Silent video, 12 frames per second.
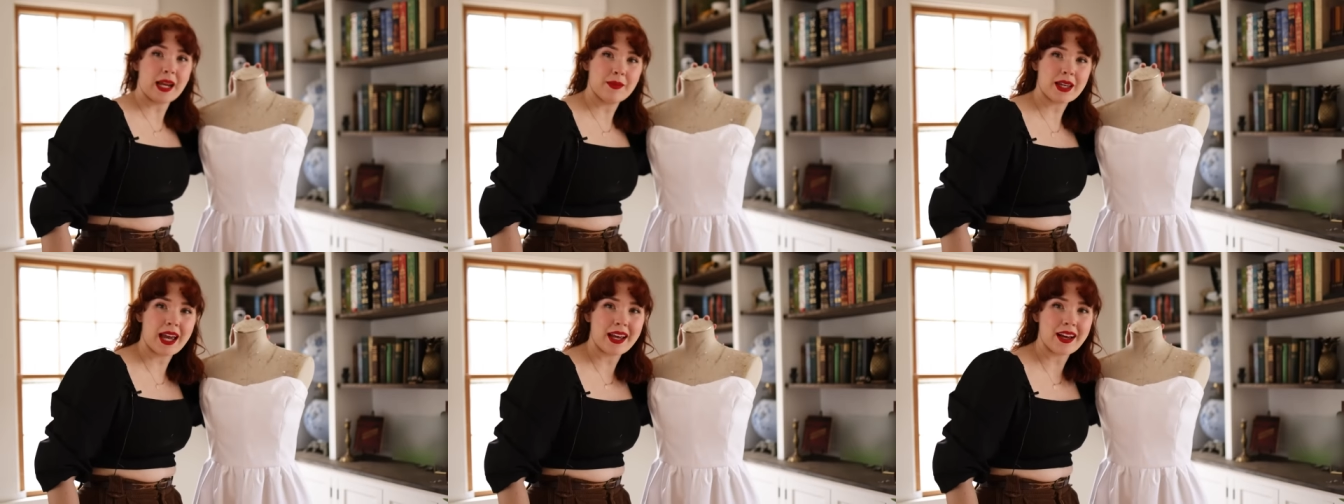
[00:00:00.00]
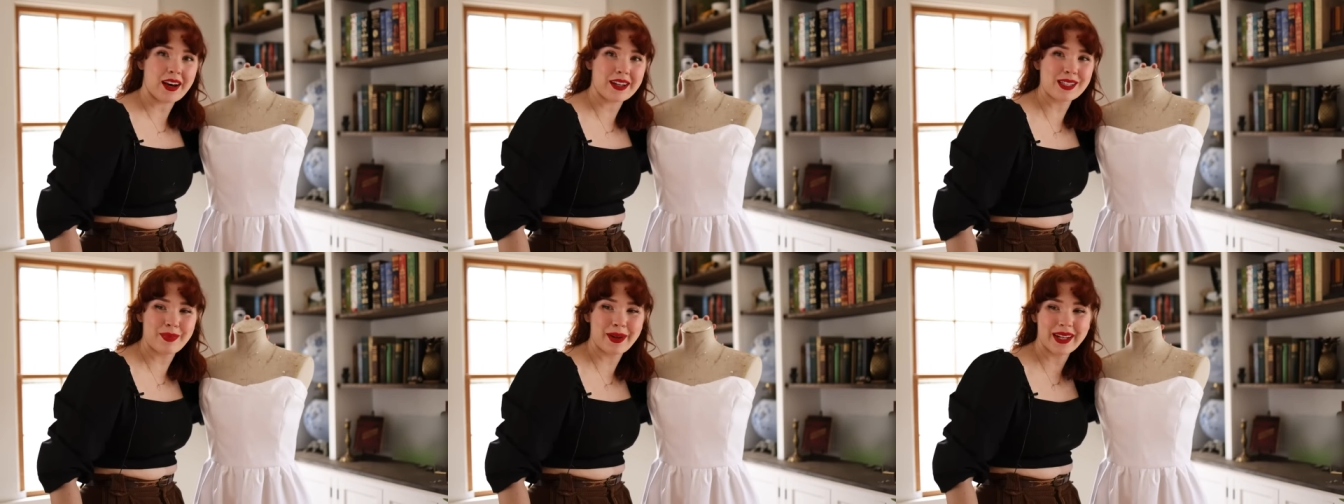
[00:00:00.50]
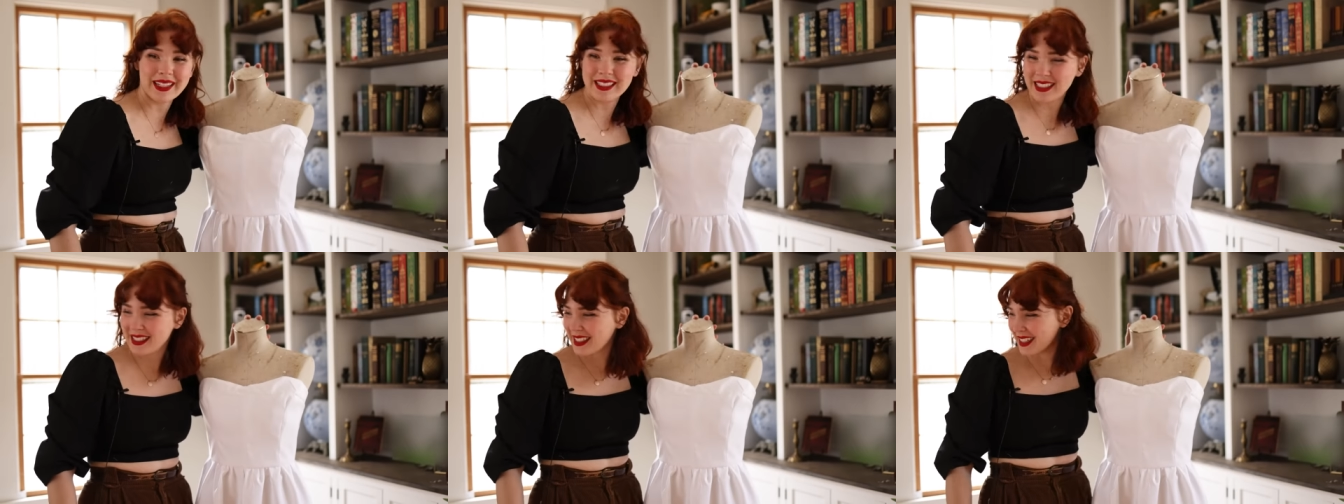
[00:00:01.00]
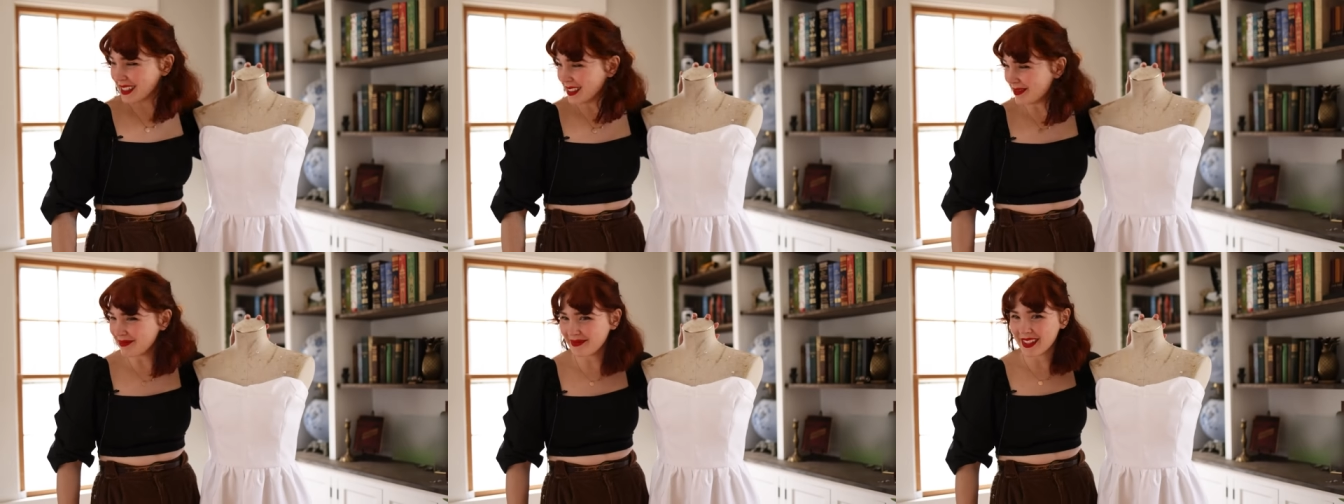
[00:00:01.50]
tame the chaos, but
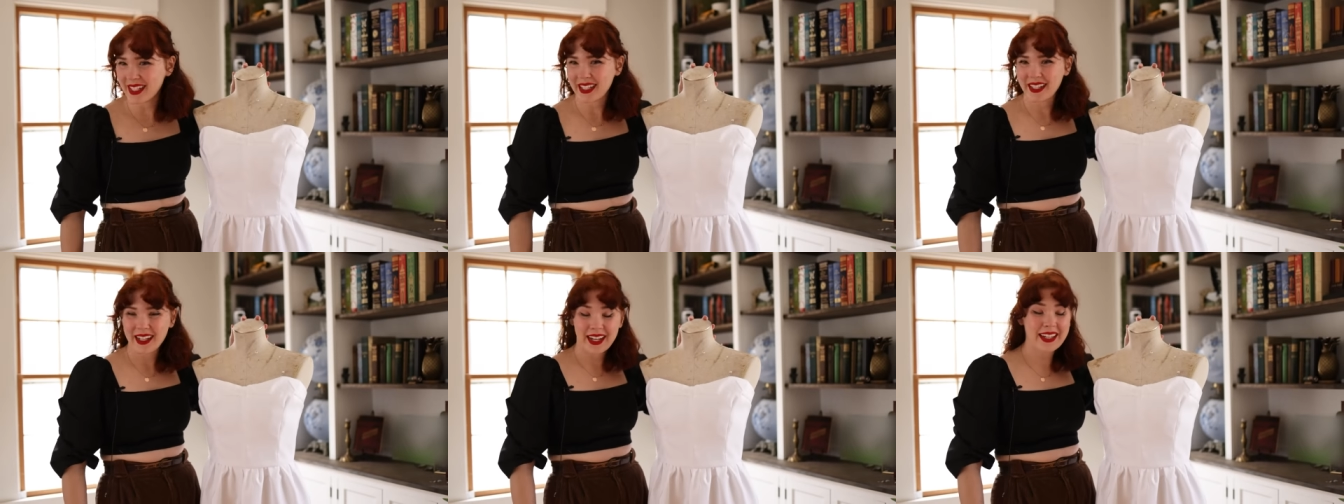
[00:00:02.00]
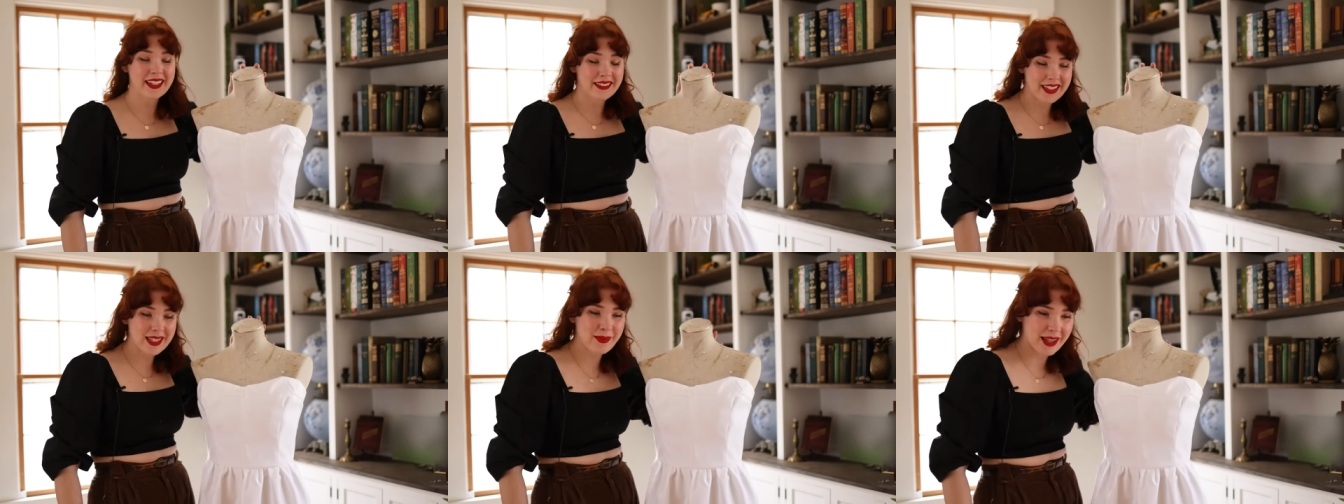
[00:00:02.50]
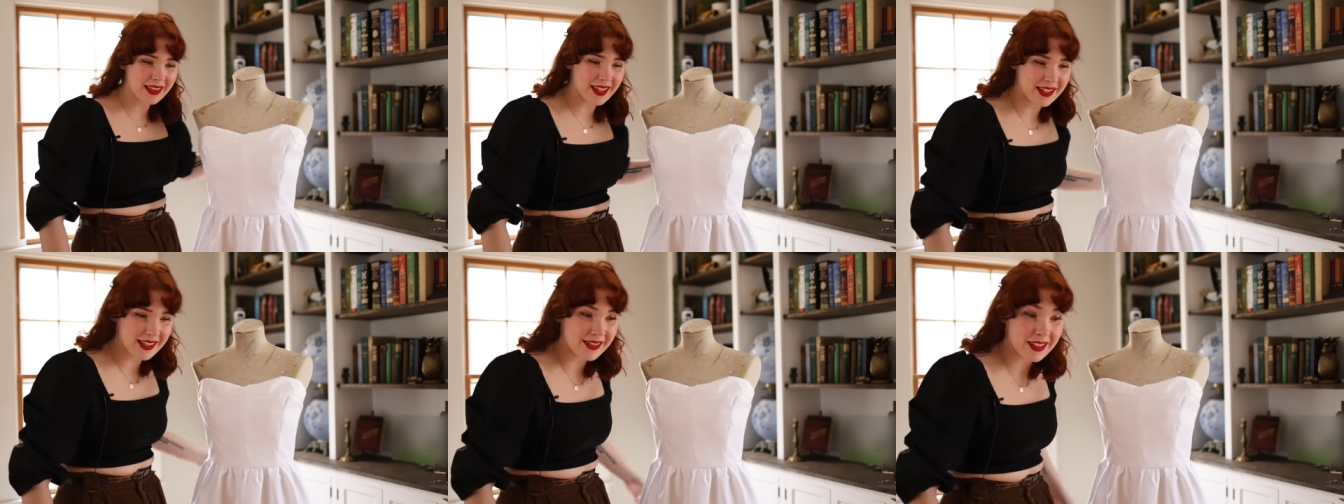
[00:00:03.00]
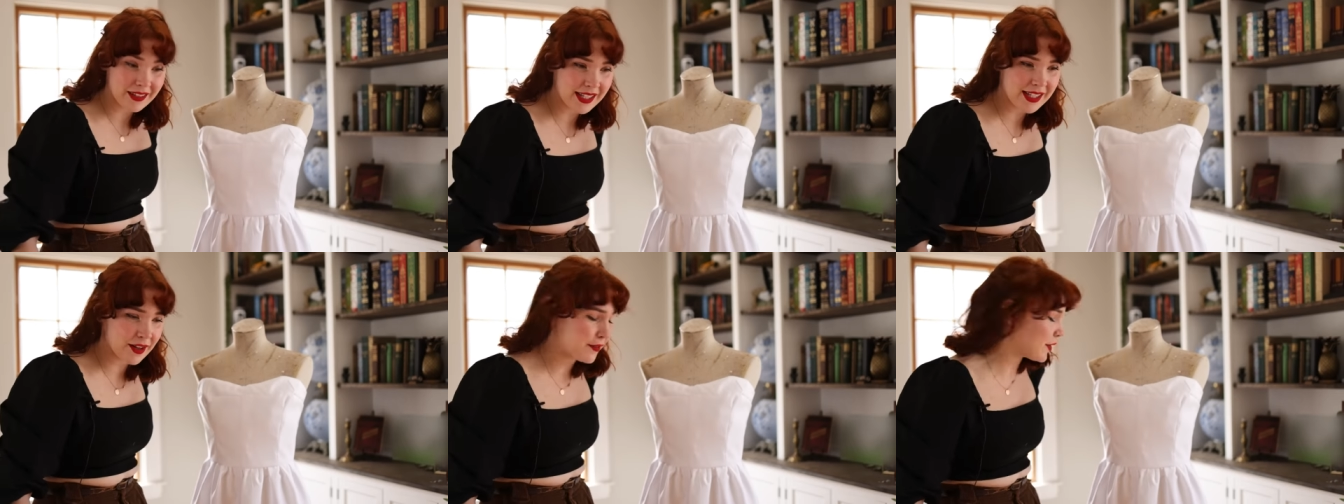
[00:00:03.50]
um, I can at least make things a little
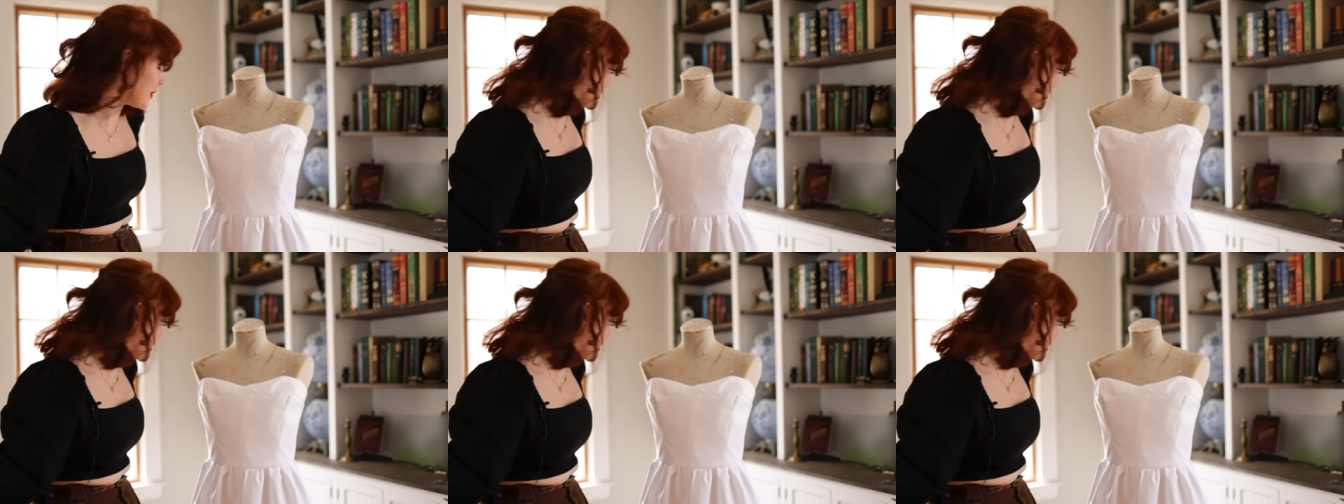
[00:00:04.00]
easier for